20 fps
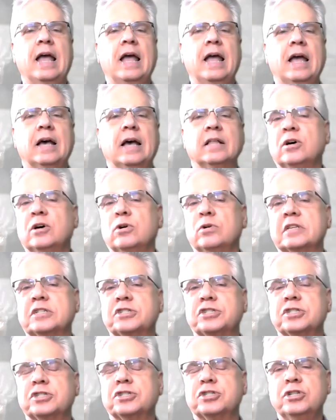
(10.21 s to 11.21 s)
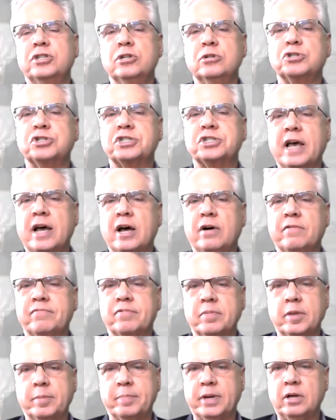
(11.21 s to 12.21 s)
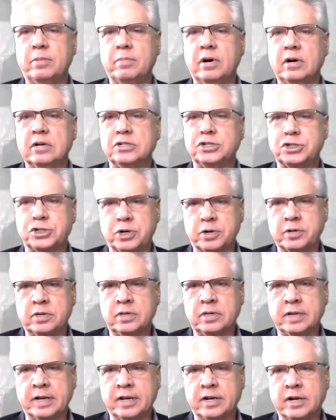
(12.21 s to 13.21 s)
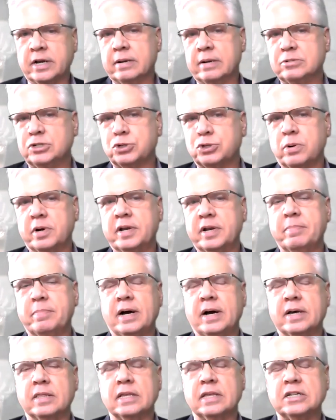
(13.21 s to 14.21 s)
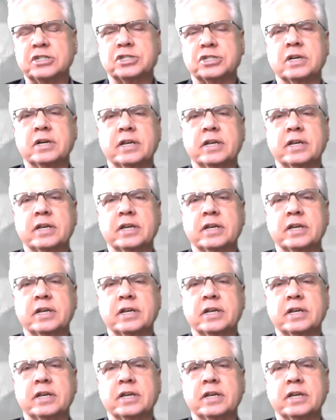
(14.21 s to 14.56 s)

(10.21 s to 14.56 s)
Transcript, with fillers: Hello, this is News Now from the Belmont Journal, and I am joined by Lisa